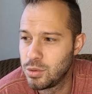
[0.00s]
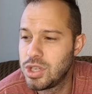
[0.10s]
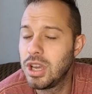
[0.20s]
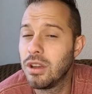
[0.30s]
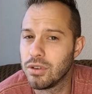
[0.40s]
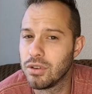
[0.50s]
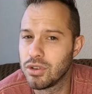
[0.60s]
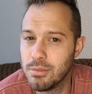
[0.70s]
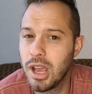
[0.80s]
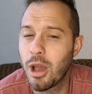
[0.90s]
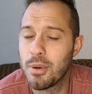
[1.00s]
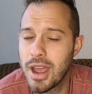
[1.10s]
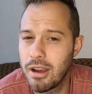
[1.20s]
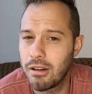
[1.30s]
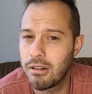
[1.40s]
That's what you get for trying to make
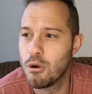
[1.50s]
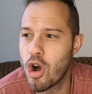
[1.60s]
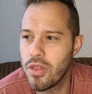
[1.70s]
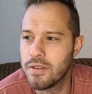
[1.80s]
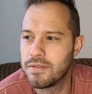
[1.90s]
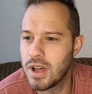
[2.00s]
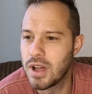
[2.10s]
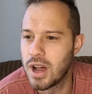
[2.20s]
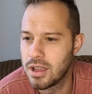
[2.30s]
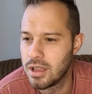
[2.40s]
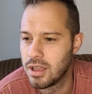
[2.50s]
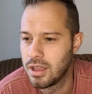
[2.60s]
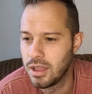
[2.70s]
up an acronym on the fly.